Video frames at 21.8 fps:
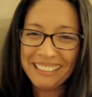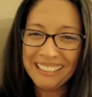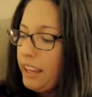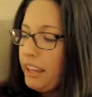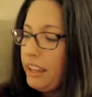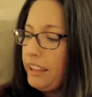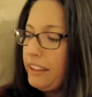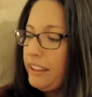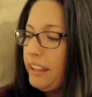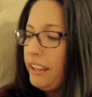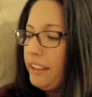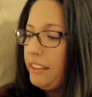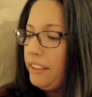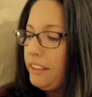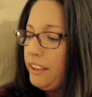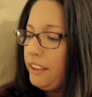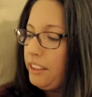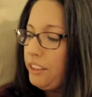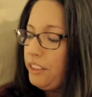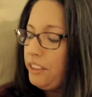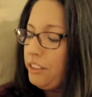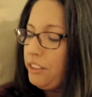And then
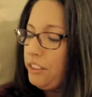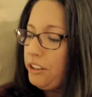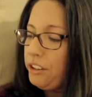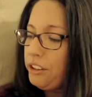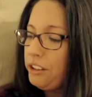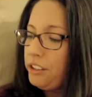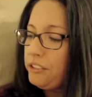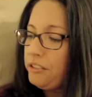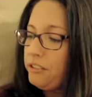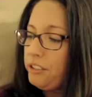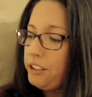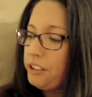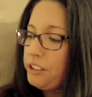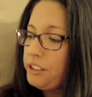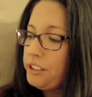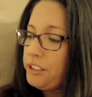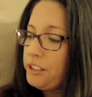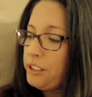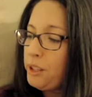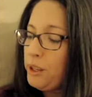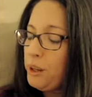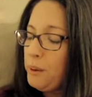the third
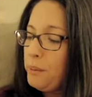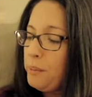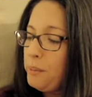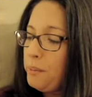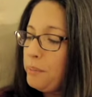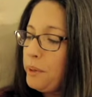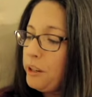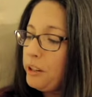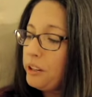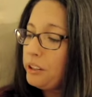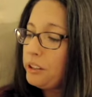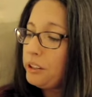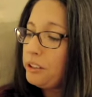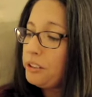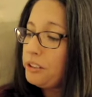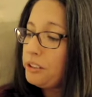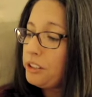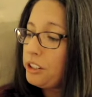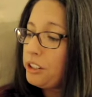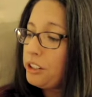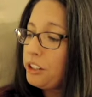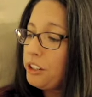verse,
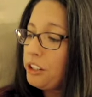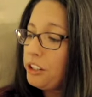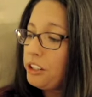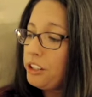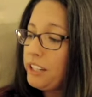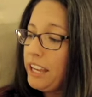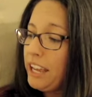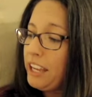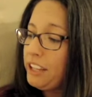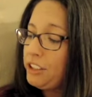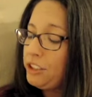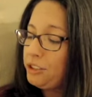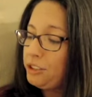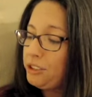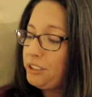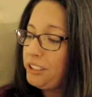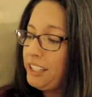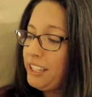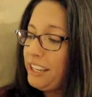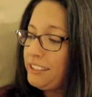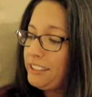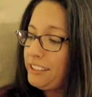miracles occur
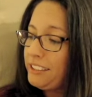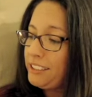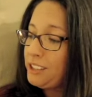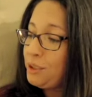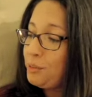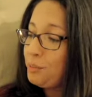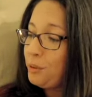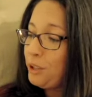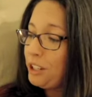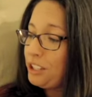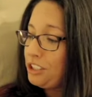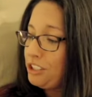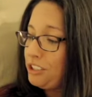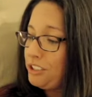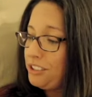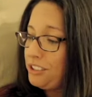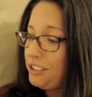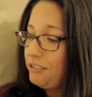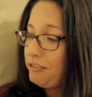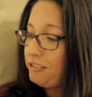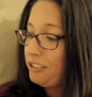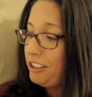naturally as
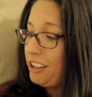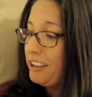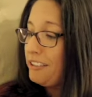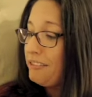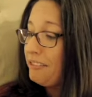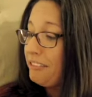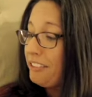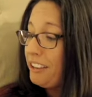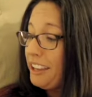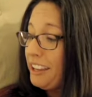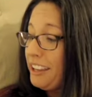expressions of love.